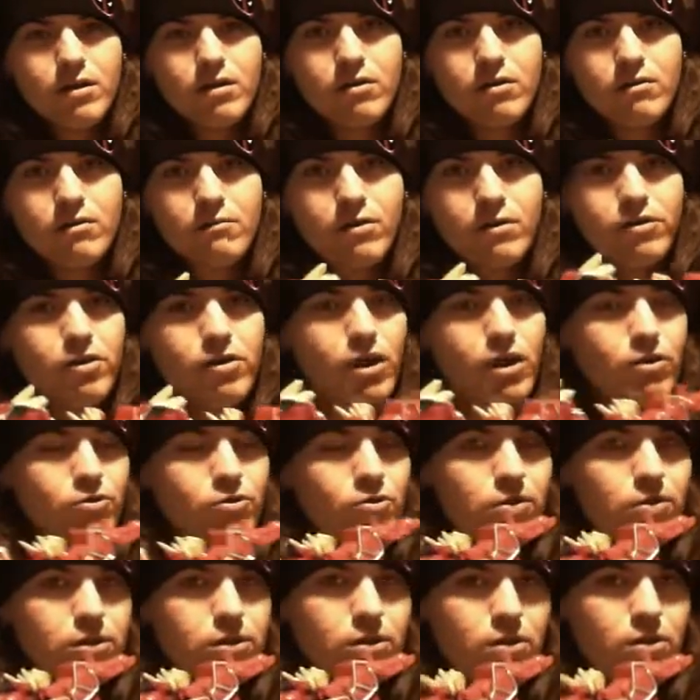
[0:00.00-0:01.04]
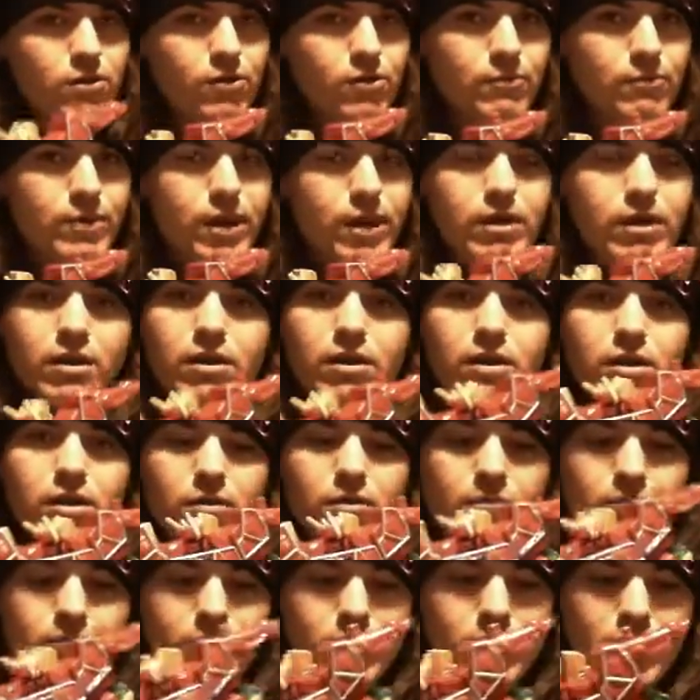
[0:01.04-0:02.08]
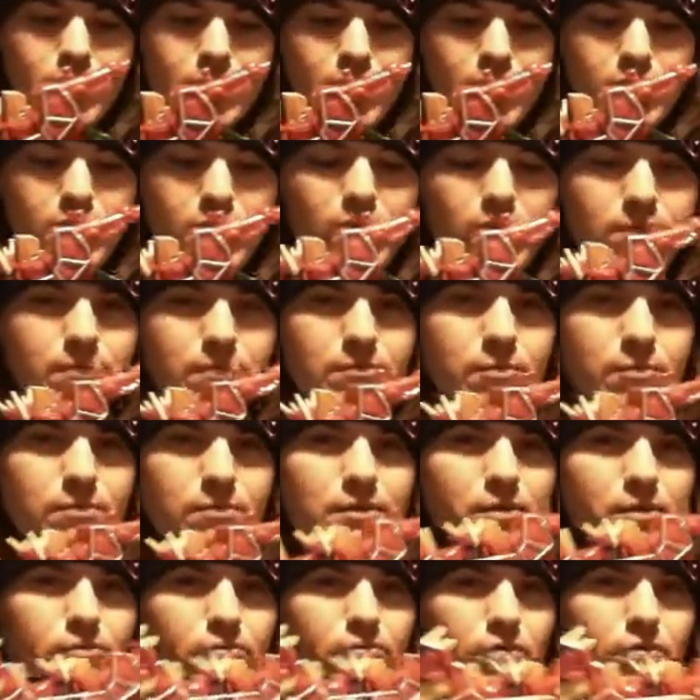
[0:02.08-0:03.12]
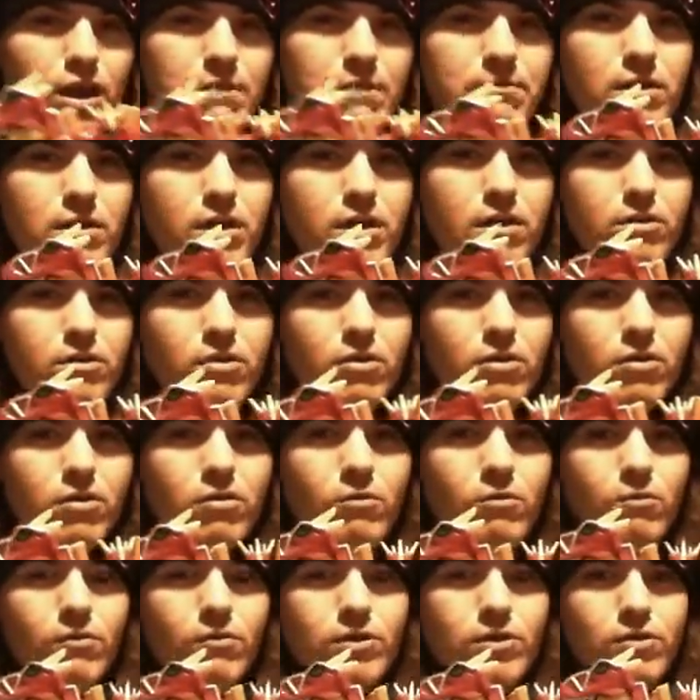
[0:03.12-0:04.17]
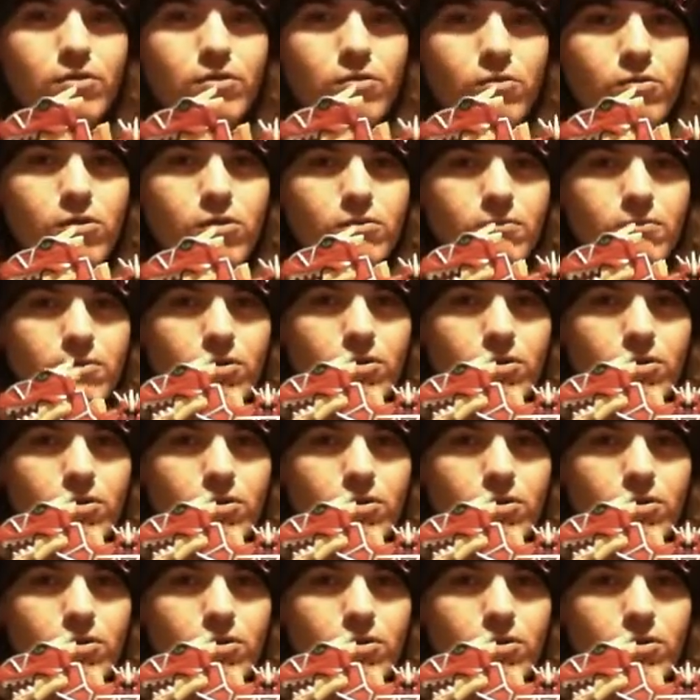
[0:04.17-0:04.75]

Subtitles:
which I'll show you in a little bit. But a lot of people have been griping though with the Zord, with the